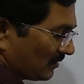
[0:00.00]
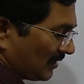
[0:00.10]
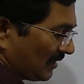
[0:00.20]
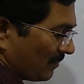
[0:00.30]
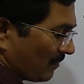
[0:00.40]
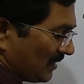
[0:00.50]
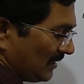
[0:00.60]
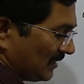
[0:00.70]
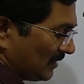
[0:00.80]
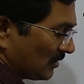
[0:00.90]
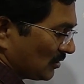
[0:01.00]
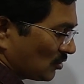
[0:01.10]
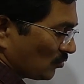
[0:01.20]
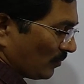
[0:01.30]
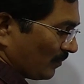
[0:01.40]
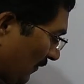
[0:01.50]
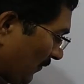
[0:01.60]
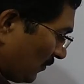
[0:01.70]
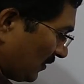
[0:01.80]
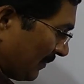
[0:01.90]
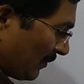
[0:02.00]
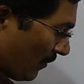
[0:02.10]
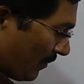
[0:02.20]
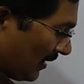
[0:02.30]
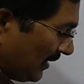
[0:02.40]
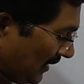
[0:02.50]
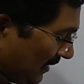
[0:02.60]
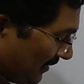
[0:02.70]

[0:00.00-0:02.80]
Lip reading: 3 by 2. If you see properly,